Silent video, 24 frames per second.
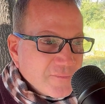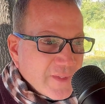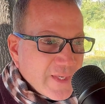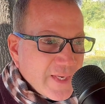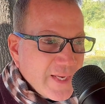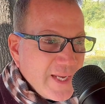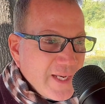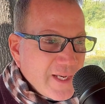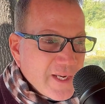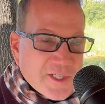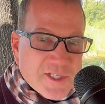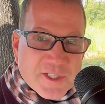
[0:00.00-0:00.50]

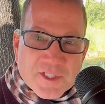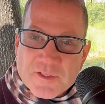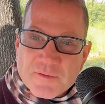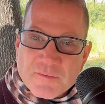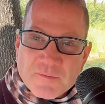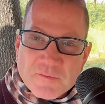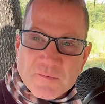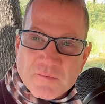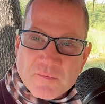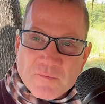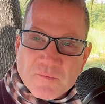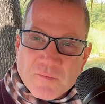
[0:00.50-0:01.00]
doesn't
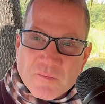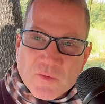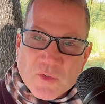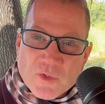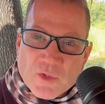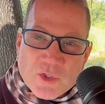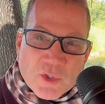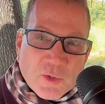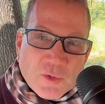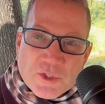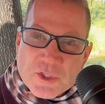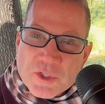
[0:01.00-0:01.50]

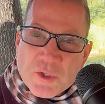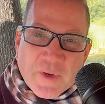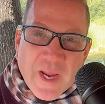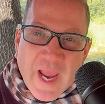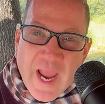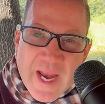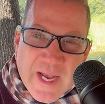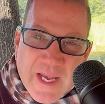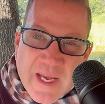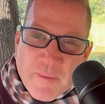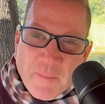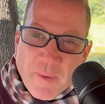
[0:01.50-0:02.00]
do to
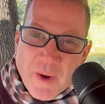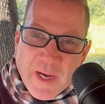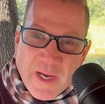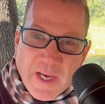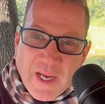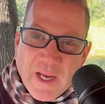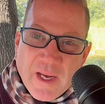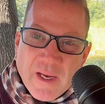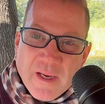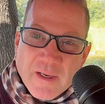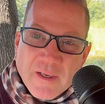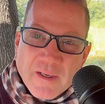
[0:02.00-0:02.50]

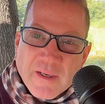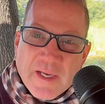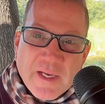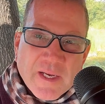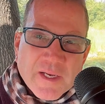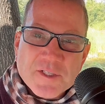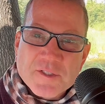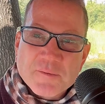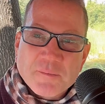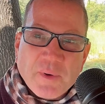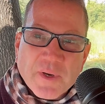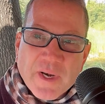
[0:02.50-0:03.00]
anybody. He
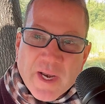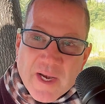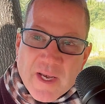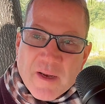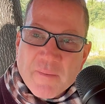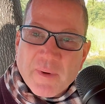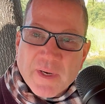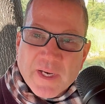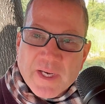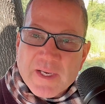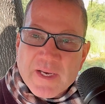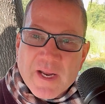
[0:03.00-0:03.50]
doesn't put
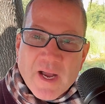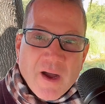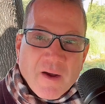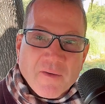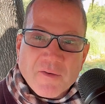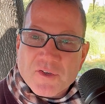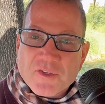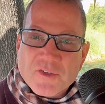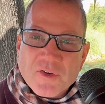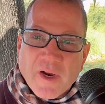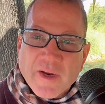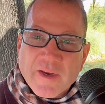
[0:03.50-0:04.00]
anybody down
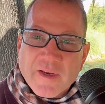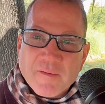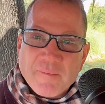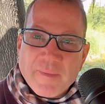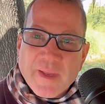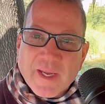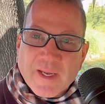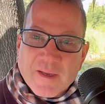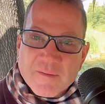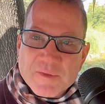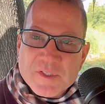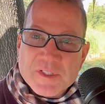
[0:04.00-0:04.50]
to try to
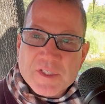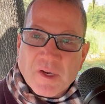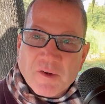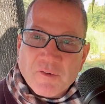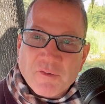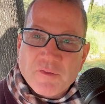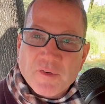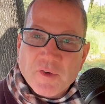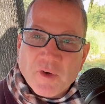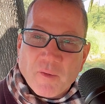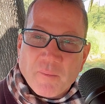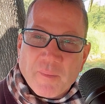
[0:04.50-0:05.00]
make himself
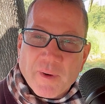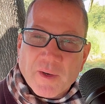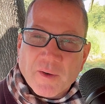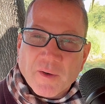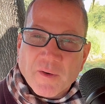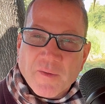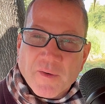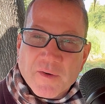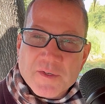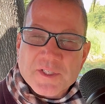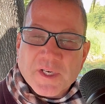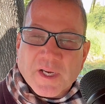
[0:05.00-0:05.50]
feel
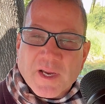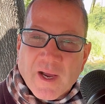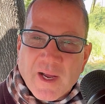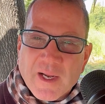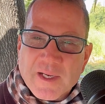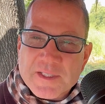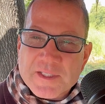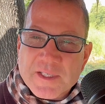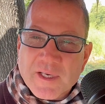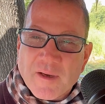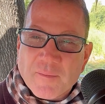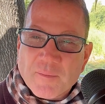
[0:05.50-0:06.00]
better. There's a
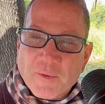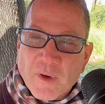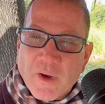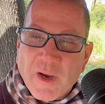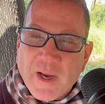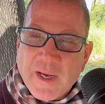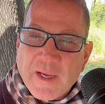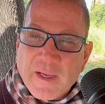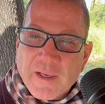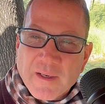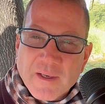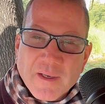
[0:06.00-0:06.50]
concept,
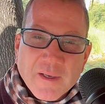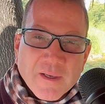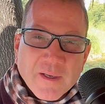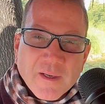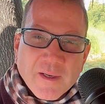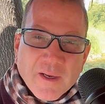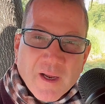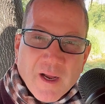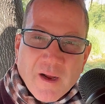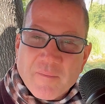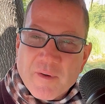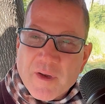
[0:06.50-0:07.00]
right?
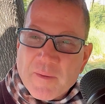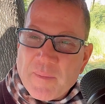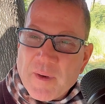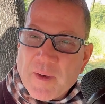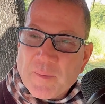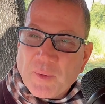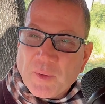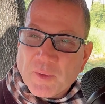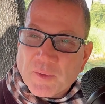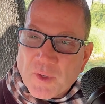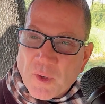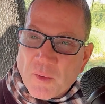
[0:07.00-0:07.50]
How many
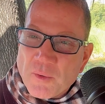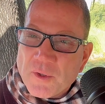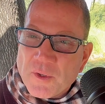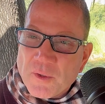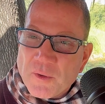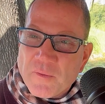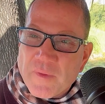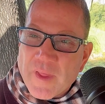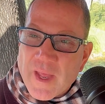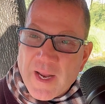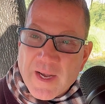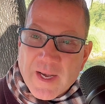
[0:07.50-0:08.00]
people don't
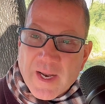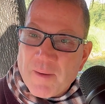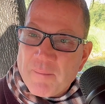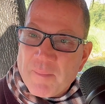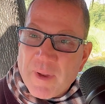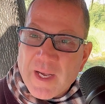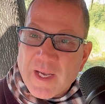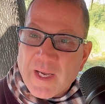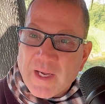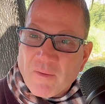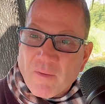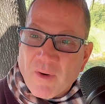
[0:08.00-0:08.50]
do that? Not
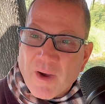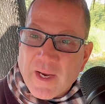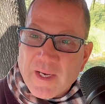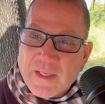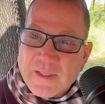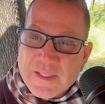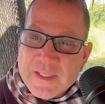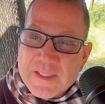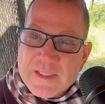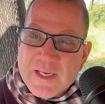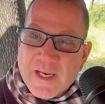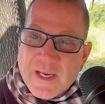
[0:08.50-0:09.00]
many,
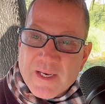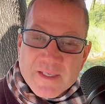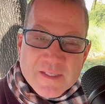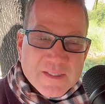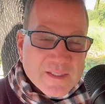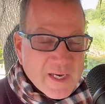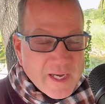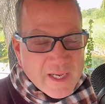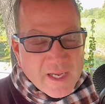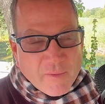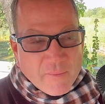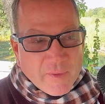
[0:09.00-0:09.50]
right, these
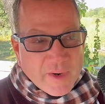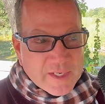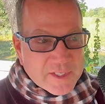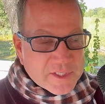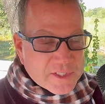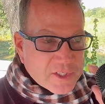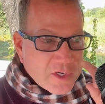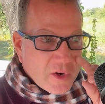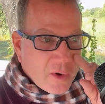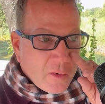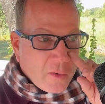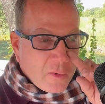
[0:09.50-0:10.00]
days? Anyway,
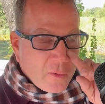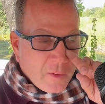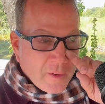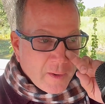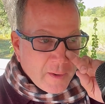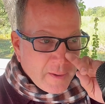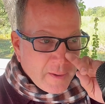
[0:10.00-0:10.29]
so